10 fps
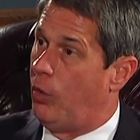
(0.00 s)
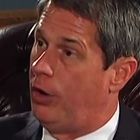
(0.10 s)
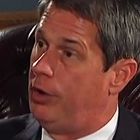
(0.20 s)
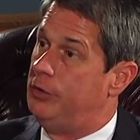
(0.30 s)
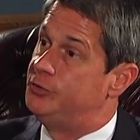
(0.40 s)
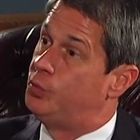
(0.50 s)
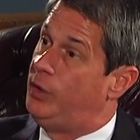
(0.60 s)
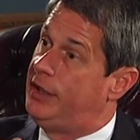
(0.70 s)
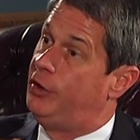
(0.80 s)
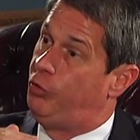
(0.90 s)
workers,
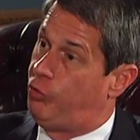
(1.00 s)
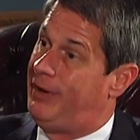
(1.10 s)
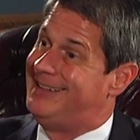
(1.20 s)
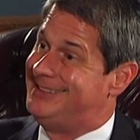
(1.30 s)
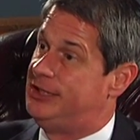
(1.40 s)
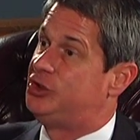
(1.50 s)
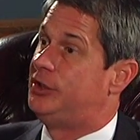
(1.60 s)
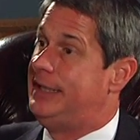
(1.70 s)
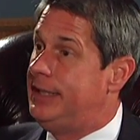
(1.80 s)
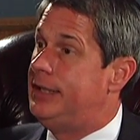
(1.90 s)
we can
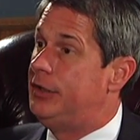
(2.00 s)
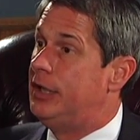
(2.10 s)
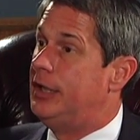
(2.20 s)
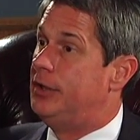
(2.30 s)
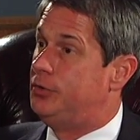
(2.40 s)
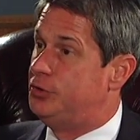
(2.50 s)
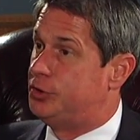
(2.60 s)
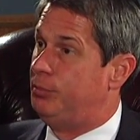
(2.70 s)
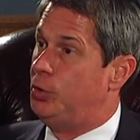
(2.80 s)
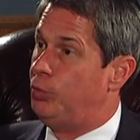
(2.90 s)
transition in to
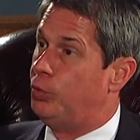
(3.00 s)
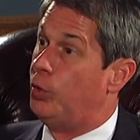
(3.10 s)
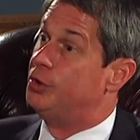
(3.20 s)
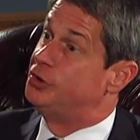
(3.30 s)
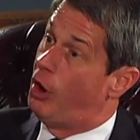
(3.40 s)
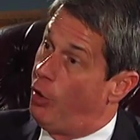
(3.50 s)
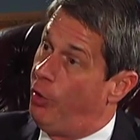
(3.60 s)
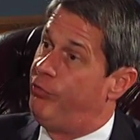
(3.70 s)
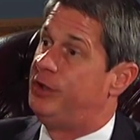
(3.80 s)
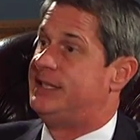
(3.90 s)
some new rules
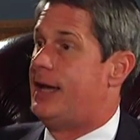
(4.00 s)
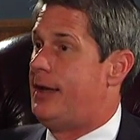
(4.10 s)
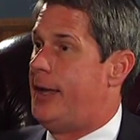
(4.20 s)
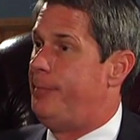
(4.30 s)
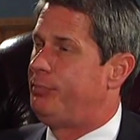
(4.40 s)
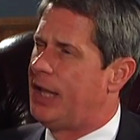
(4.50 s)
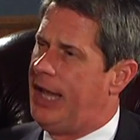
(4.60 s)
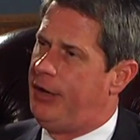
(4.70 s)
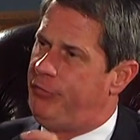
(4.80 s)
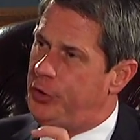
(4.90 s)
over time.
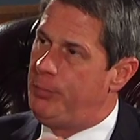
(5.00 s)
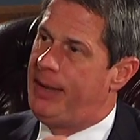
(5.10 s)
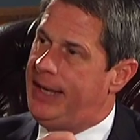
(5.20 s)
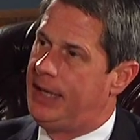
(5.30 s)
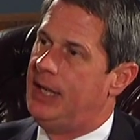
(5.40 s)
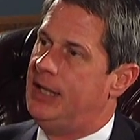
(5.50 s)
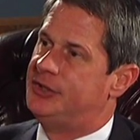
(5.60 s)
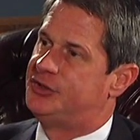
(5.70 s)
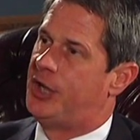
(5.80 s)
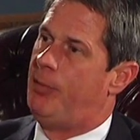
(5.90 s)
And if you make
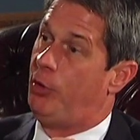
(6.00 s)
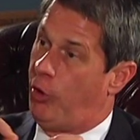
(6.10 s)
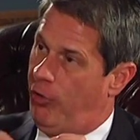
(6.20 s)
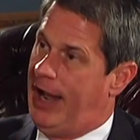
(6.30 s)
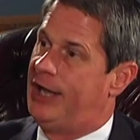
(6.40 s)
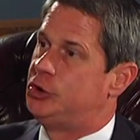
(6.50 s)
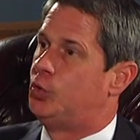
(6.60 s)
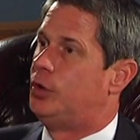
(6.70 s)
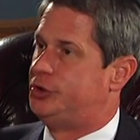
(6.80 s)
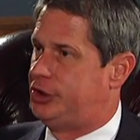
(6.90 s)
some
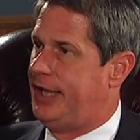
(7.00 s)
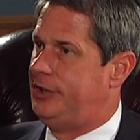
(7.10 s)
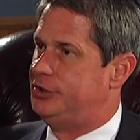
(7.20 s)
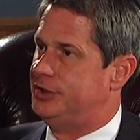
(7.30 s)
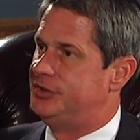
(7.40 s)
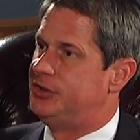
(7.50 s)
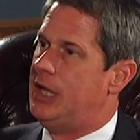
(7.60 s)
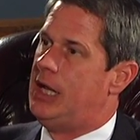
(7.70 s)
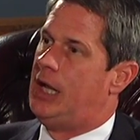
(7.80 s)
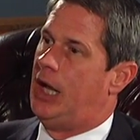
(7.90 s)
gradual changes
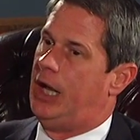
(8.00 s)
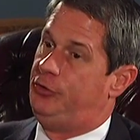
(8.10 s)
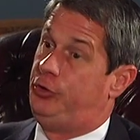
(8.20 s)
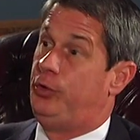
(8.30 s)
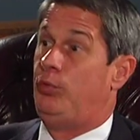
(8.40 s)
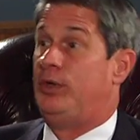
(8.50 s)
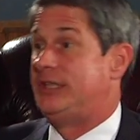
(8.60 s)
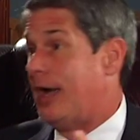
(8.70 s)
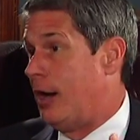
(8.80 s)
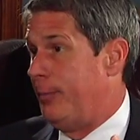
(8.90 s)
to
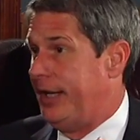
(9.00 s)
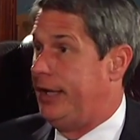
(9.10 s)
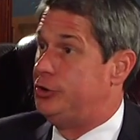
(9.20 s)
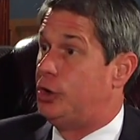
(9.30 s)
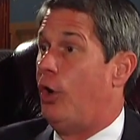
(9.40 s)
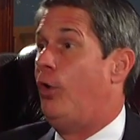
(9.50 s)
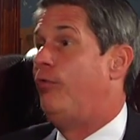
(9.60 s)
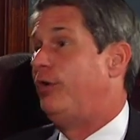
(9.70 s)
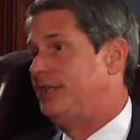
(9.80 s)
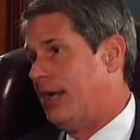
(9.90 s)
retirement age
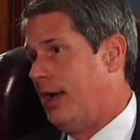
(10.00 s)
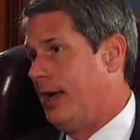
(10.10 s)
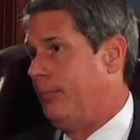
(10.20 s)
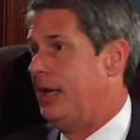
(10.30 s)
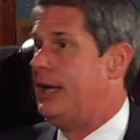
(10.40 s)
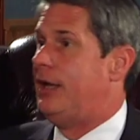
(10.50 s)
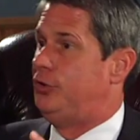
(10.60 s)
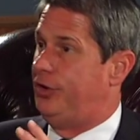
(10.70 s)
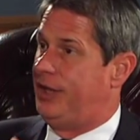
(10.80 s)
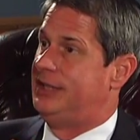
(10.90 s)
over time,
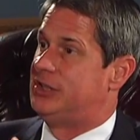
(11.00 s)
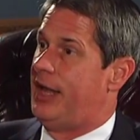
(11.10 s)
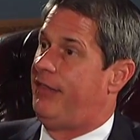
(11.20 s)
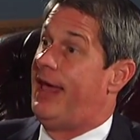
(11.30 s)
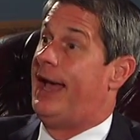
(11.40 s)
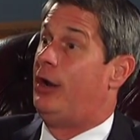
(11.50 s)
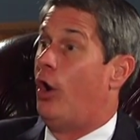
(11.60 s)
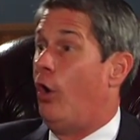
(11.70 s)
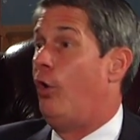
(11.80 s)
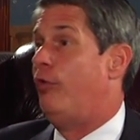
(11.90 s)
to things like
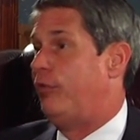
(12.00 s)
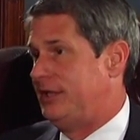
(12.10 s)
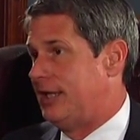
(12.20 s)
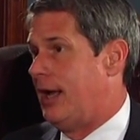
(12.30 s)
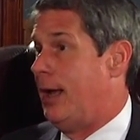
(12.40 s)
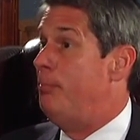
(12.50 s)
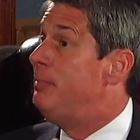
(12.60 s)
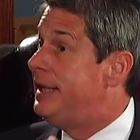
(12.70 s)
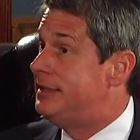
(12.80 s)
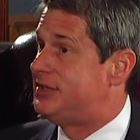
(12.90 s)
that, over time,
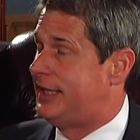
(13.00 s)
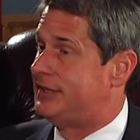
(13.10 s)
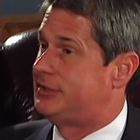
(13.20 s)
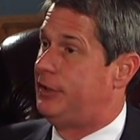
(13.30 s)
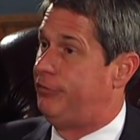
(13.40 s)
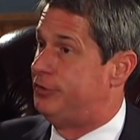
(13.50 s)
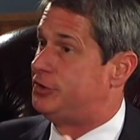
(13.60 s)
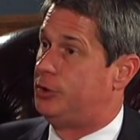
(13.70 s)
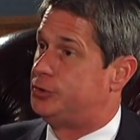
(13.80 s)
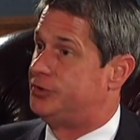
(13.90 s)
means testing for
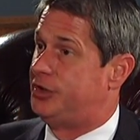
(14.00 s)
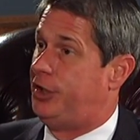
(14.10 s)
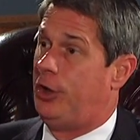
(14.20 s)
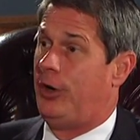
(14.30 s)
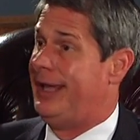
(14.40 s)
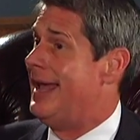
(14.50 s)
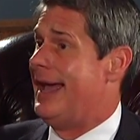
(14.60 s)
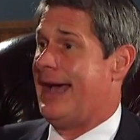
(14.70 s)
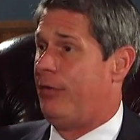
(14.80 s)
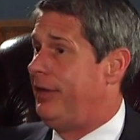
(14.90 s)
Social Security.
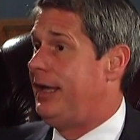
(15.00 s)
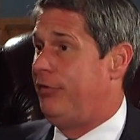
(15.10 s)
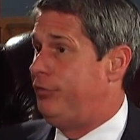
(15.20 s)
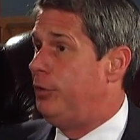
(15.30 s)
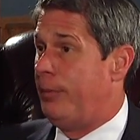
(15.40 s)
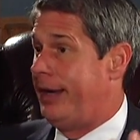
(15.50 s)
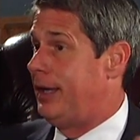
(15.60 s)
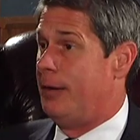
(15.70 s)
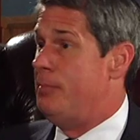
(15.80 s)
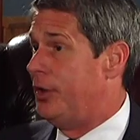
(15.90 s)
I don't think if you're
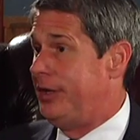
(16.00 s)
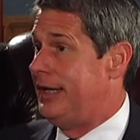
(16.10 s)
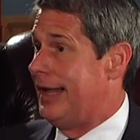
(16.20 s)
making $1 million